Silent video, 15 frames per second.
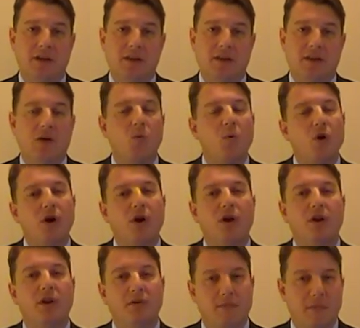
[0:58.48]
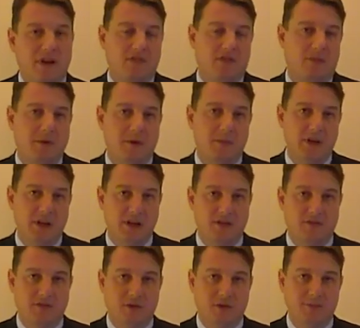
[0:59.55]
then work must be
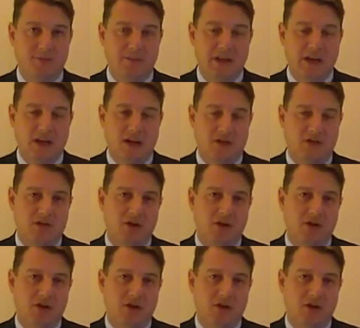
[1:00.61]
meaningful, and it's the